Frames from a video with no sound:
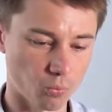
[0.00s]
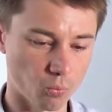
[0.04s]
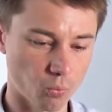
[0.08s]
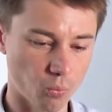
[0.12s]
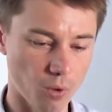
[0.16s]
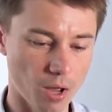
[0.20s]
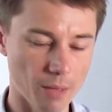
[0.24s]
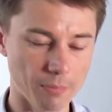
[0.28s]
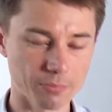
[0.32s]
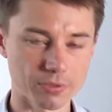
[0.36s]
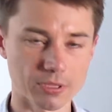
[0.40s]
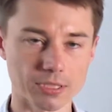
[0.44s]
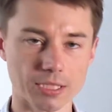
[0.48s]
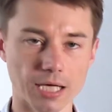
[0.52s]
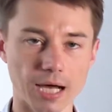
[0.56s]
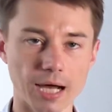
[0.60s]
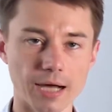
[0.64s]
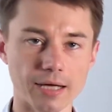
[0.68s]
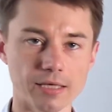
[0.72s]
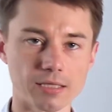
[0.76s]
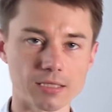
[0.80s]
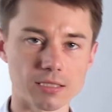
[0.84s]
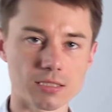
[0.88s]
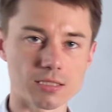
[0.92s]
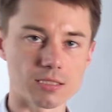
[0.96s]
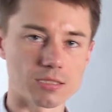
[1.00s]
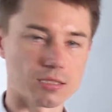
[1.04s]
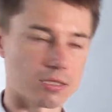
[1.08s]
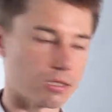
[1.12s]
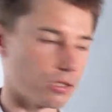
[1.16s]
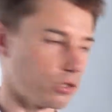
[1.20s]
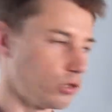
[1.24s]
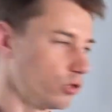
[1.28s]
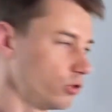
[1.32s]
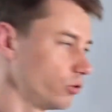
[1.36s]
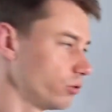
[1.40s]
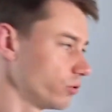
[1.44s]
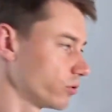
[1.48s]
websites
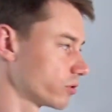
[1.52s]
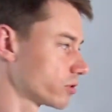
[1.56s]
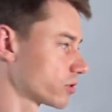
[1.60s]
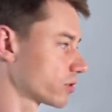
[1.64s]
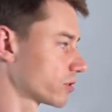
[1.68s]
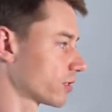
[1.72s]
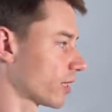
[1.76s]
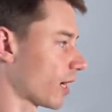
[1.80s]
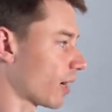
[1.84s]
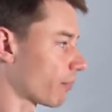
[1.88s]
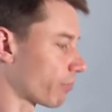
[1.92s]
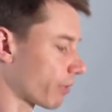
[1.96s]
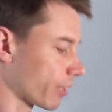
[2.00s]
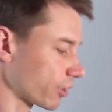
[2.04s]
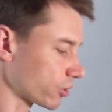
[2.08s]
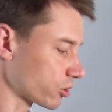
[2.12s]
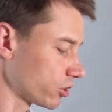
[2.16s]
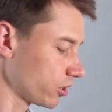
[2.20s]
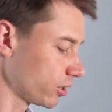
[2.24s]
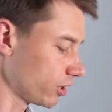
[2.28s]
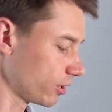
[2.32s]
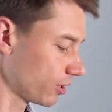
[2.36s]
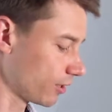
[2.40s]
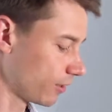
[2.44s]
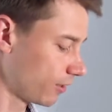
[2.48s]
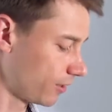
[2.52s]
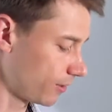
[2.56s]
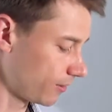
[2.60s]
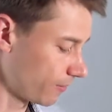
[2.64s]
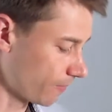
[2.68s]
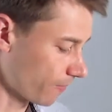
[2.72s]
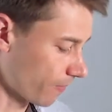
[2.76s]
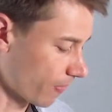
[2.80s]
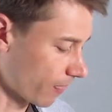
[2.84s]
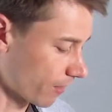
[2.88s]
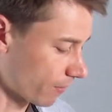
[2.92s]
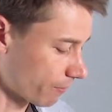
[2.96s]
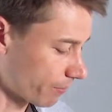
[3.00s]
use Apache
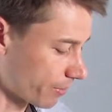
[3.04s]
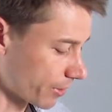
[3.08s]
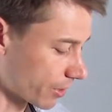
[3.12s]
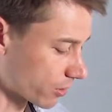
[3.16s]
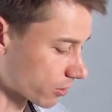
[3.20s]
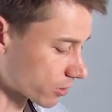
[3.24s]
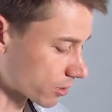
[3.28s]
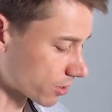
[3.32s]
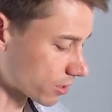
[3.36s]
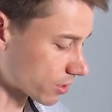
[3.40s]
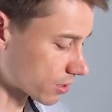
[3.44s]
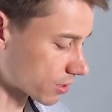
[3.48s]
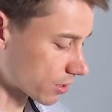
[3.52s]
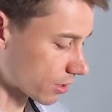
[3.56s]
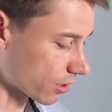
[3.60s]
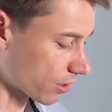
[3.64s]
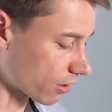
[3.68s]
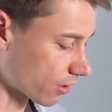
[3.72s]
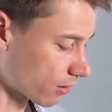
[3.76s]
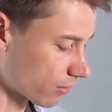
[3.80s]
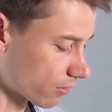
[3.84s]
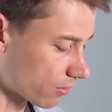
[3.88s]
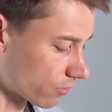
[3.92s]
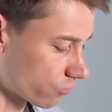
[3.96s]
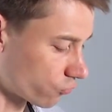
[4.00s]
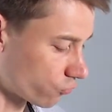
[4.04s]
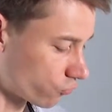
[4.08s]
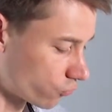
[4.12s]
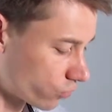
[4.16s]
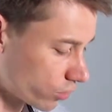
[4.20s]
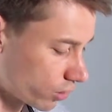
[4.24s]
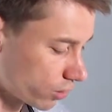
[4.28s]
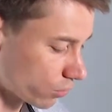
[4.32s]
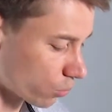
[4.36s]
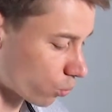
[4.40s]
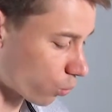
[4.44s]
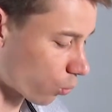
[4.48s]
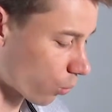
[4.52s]
because it's
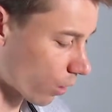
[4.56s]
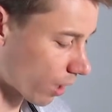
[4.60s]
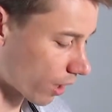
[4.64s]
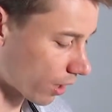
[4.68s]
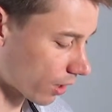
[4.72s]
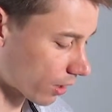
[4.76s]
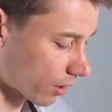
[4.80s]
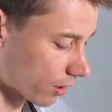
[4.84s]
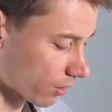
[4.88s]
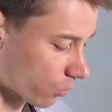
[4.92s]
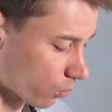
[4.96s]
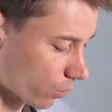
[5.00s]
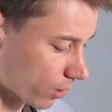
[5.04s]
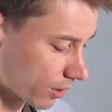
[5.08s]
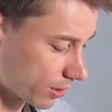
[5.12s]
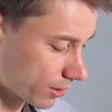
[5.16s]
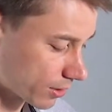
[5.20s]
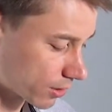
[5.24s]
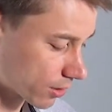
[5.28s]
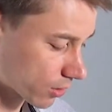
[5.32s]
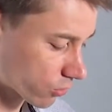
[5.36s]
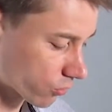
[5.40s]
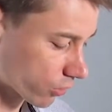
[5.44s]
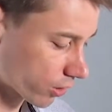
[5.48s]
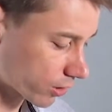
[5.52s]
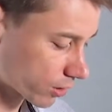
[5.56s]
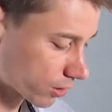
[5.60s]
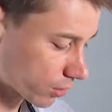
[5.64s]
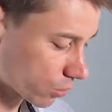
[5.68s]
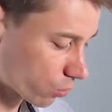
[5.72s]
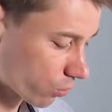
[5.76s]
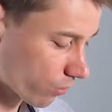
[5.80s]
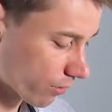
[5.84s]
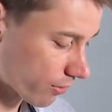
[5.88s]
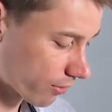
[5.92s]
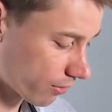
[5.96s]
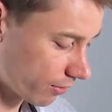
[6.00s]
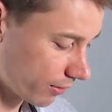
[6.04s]
really well integrated
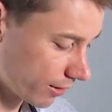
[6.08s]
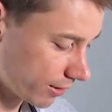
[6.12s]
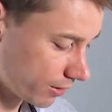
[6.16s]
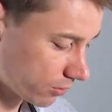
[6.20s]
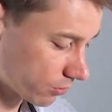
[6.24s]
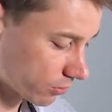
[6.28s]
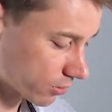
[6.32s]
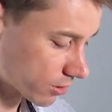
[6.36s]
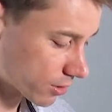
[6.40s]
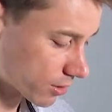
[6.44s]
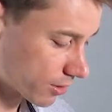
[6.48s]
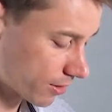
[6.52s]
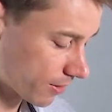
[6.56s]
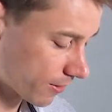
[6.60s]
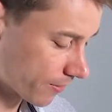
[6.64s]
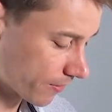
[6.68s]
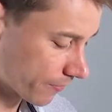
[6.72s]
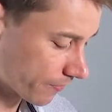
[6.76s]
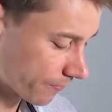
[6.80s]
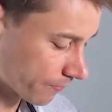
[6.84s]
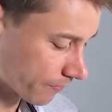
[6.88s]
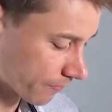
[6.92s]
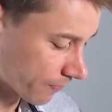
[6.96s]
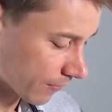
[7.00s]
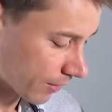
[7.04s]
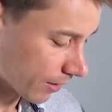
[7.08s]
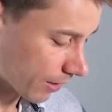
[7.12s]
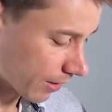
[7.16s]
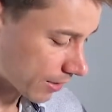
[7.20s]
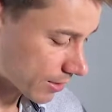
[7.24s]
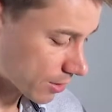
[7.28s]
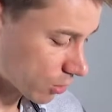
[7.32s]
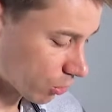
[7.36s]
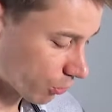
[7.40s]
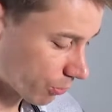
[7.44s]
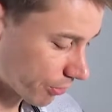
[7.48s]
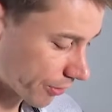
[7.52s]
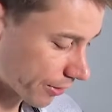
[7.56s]
with Linux as
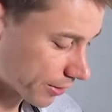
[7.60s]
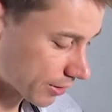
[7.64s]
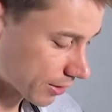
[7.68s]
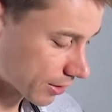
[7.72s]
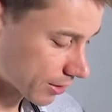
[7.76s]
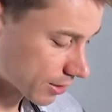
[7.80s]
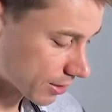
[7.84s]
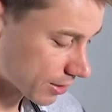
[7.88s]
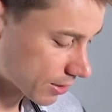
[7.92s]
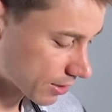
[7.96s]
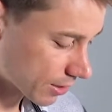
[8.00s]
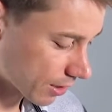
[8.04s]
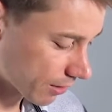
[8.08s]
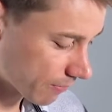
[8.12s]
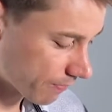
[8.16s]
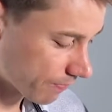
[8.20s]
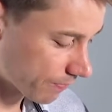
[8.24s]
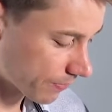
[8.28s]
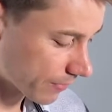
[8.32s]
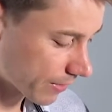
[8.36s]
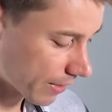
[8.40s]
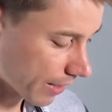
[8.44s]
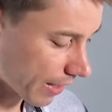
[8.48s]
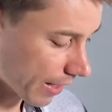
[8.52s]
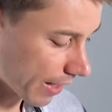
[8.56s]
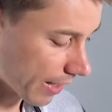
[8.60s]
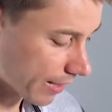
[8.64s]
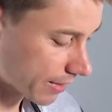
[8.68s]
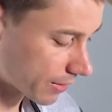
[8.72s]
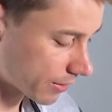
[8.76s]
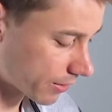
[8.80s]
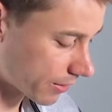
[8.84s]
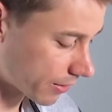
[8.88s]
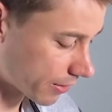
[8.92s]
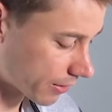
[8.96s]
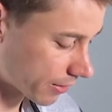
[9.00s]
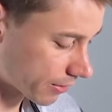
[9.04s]
an operating system, and